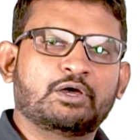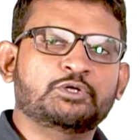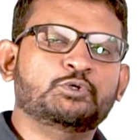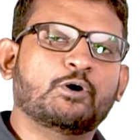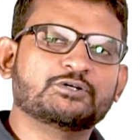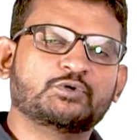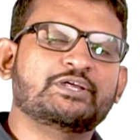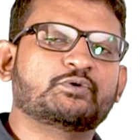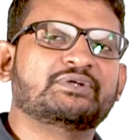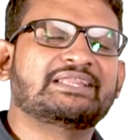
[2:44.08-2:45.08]
You also
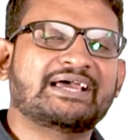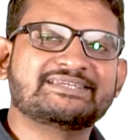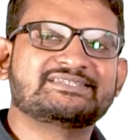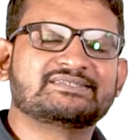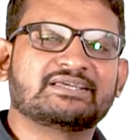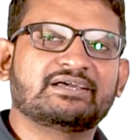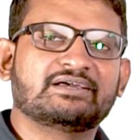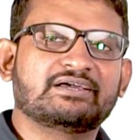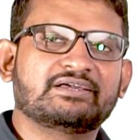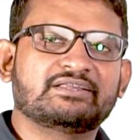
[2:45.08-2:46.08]
need to realize
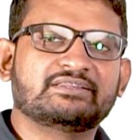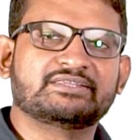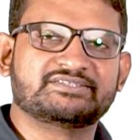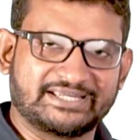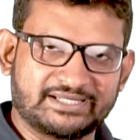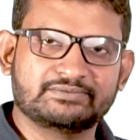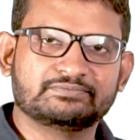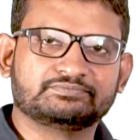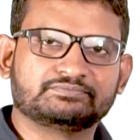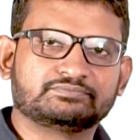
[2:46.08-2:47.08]
the
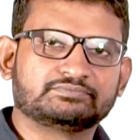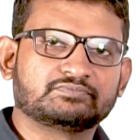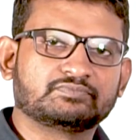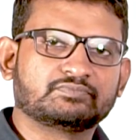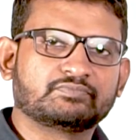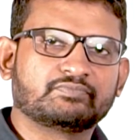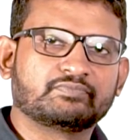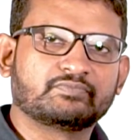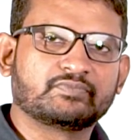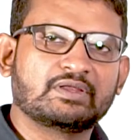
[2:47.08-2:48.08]
second
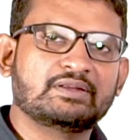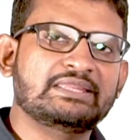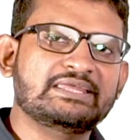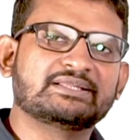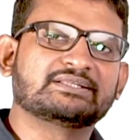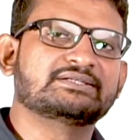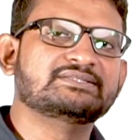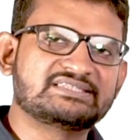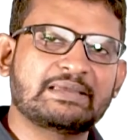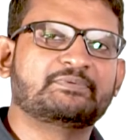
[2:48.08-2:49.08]
legal
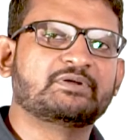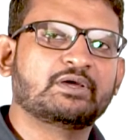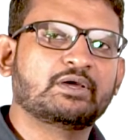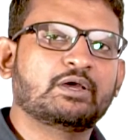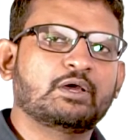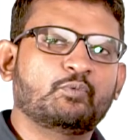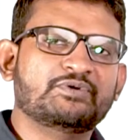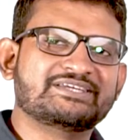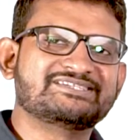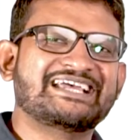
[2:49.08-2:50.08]
concept,
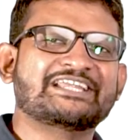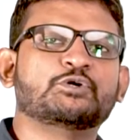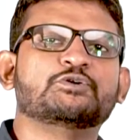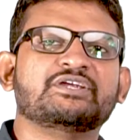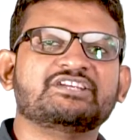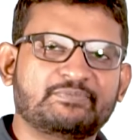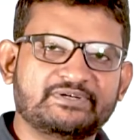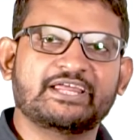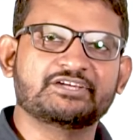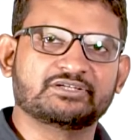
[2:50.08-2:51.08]
which is statutory
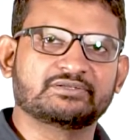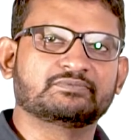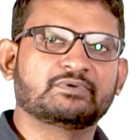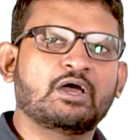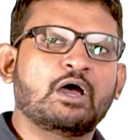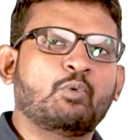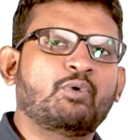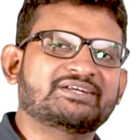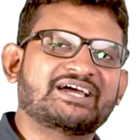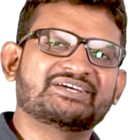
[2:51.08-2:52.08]
interpretation.
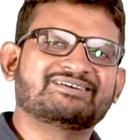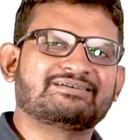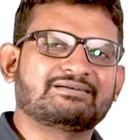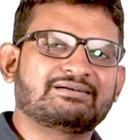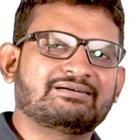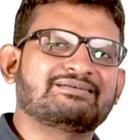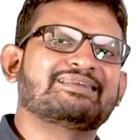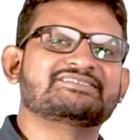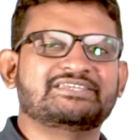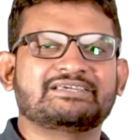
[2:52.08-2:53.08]
What are the
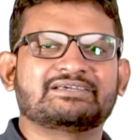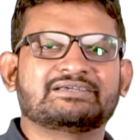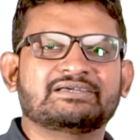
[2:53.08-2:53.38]
classic